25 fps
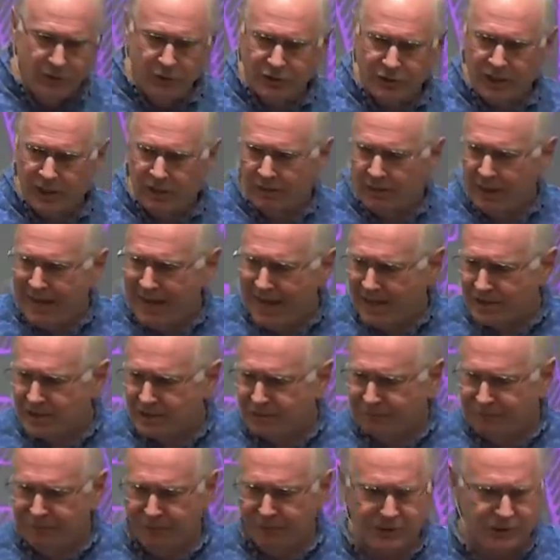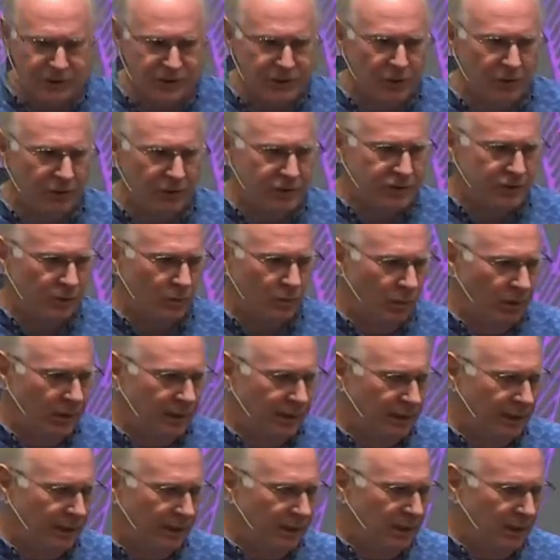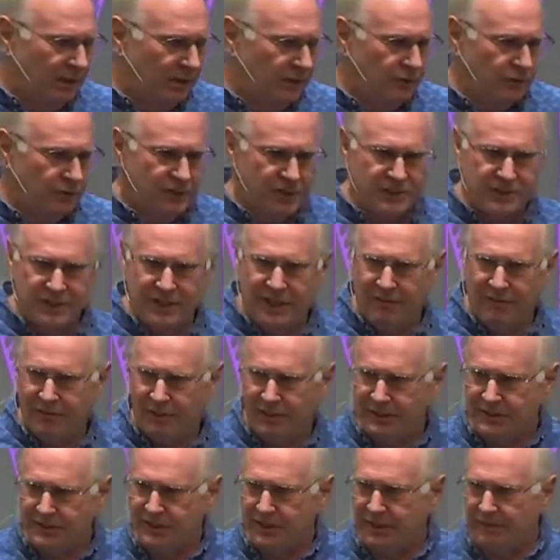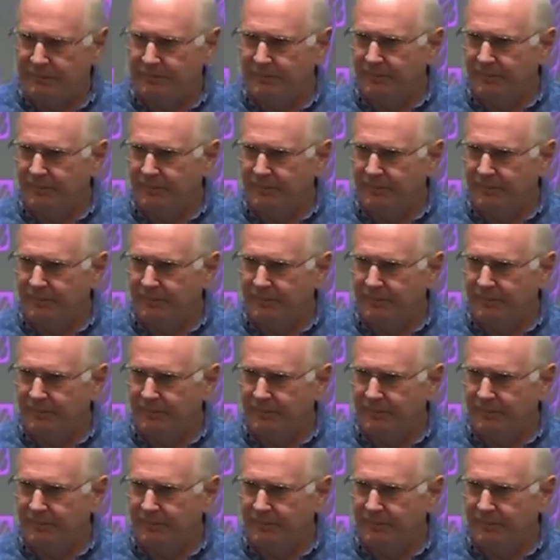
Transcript: going to cast the first stone is the one who doesn't have any sin.